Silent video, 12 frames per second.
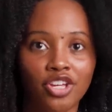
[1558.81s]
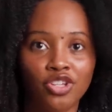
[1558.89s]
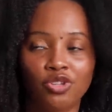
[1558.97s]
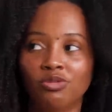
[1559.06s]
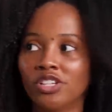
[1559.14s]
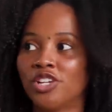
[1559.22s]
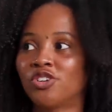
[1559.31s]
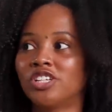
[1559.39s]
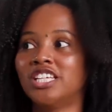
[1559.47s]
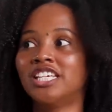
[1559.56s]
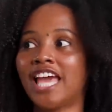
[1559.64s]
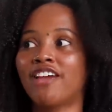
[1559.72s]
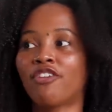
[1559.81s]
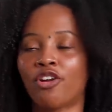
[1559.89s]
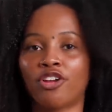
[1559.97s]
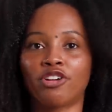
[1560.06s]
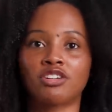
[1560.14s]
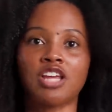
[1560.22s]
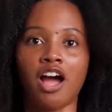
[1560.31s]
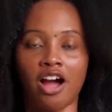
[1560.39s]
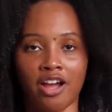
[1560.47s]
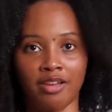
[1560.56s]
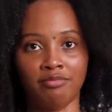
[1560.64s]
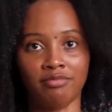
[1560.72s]
You literally gave her your
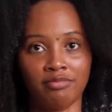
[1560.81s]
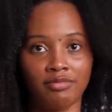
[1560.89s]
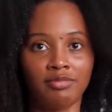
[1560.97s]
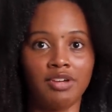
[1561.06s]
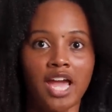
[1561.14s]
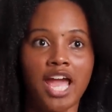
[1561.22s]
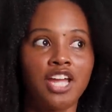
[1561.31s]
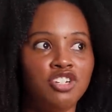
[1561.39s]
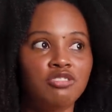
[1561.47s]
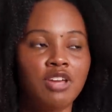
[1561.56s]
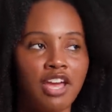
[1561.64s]
time and you